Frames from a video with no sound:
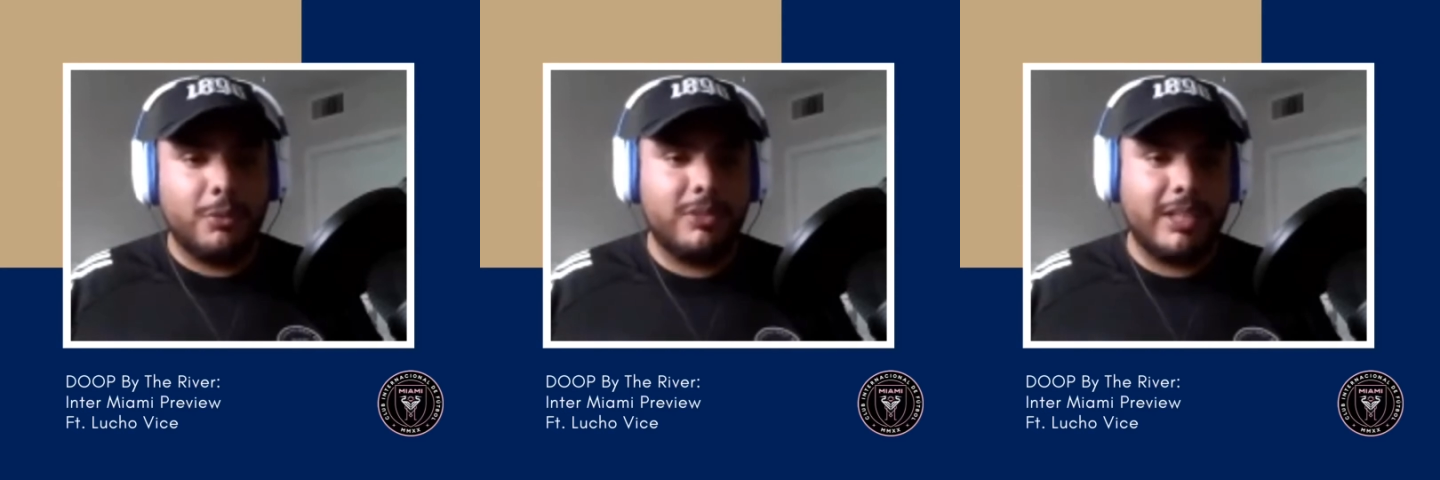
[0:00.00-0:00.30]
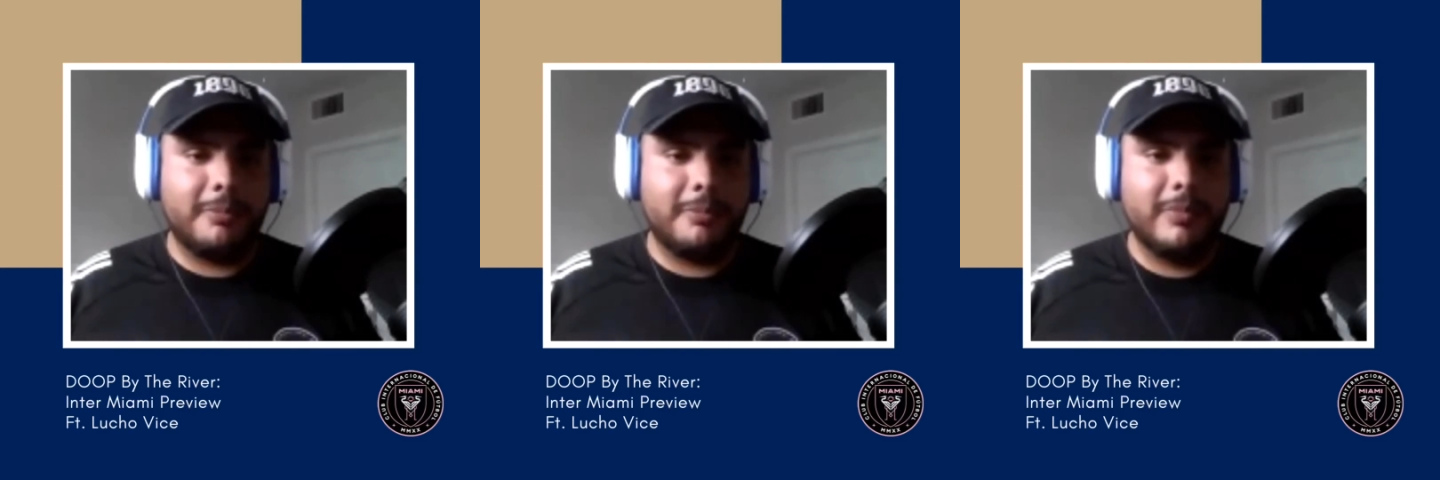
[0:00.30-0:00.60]

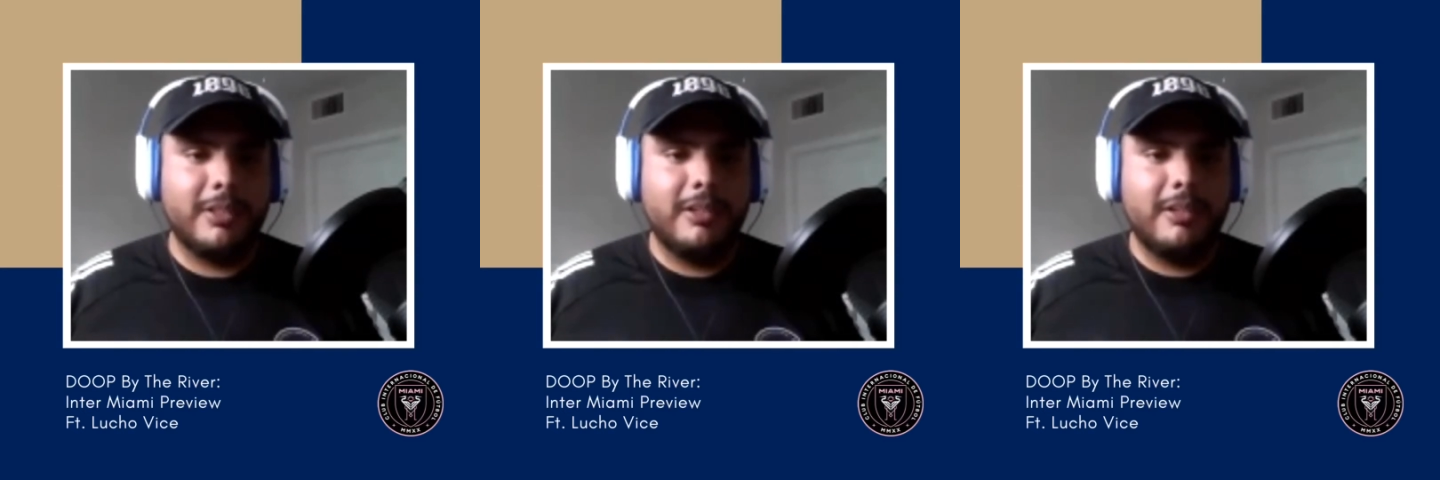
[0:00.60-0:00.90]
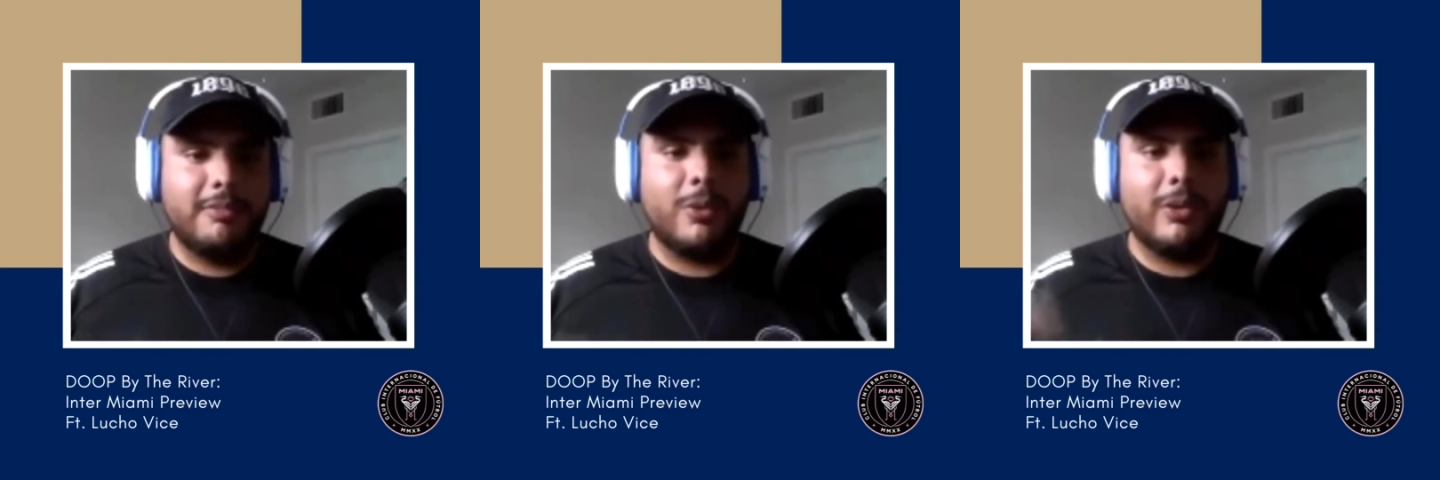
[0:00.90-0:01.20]
time
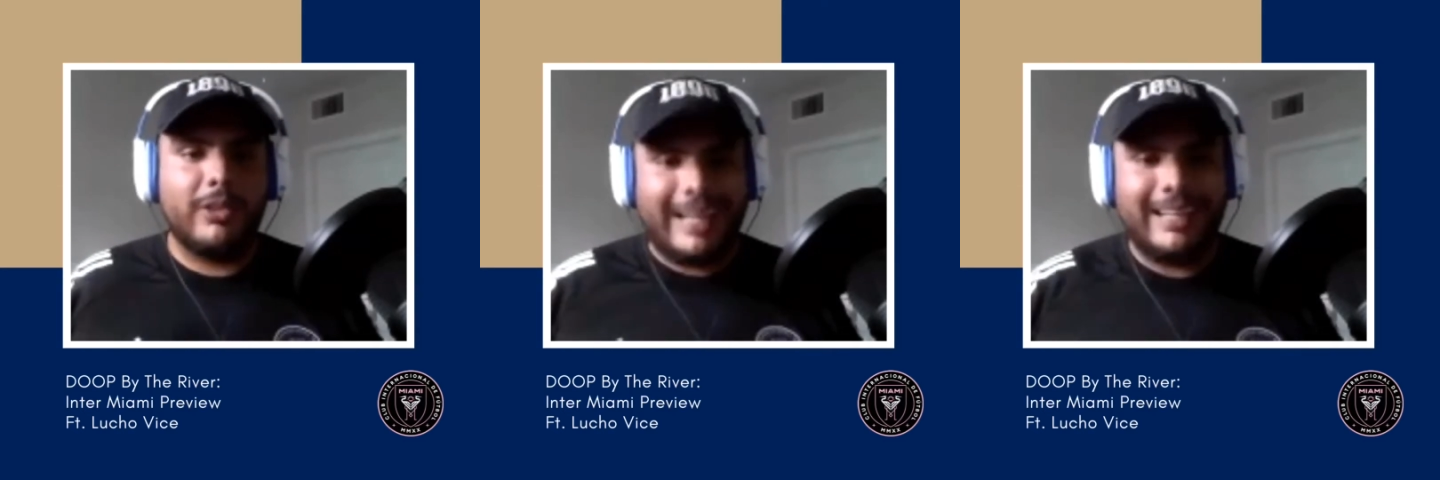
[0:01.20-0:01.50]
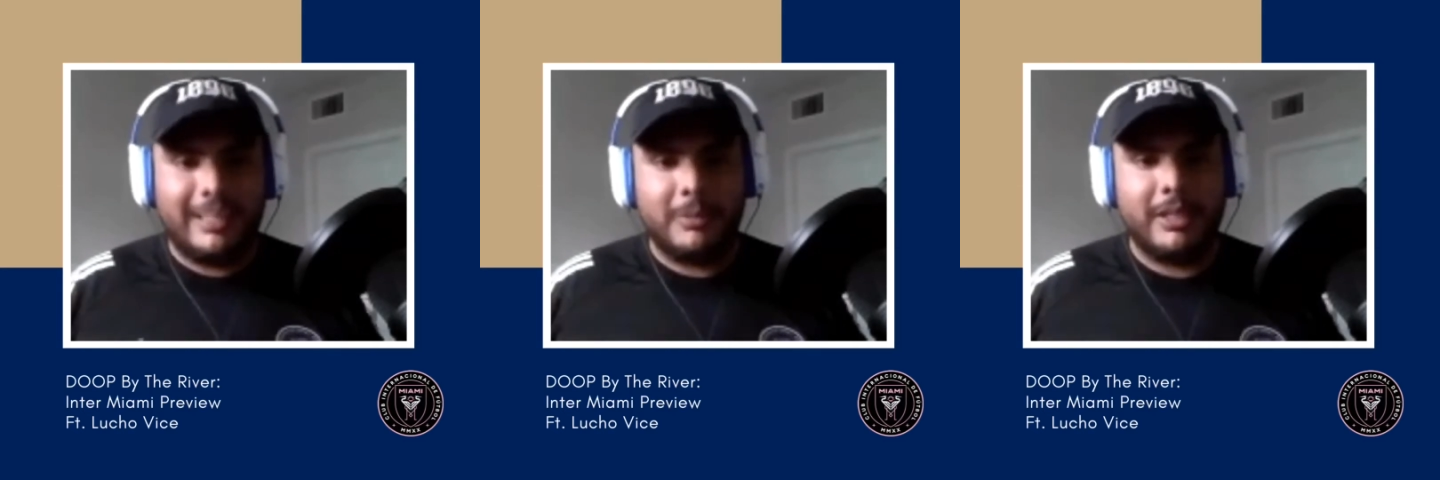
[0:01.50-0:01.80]
for
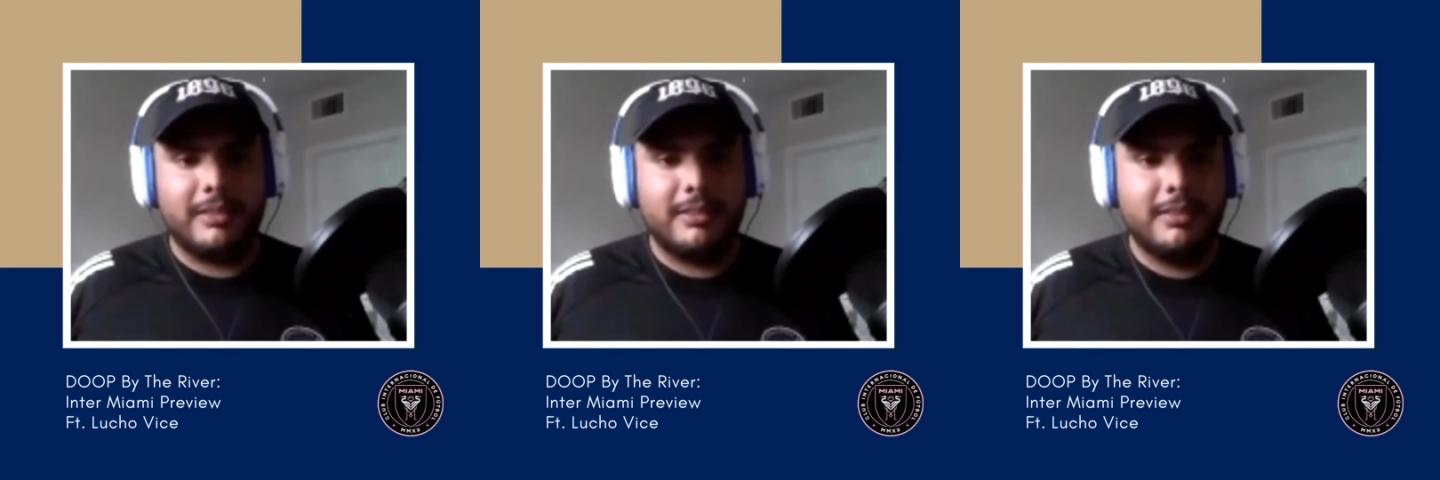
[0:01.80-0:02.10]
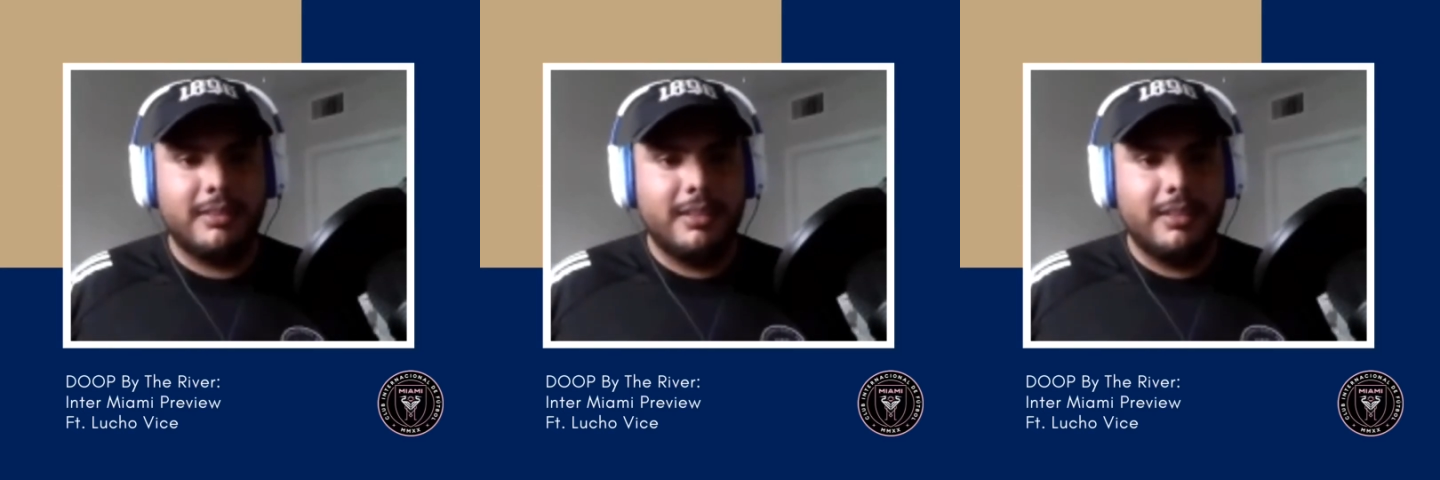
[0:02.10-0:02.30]
90 minutes.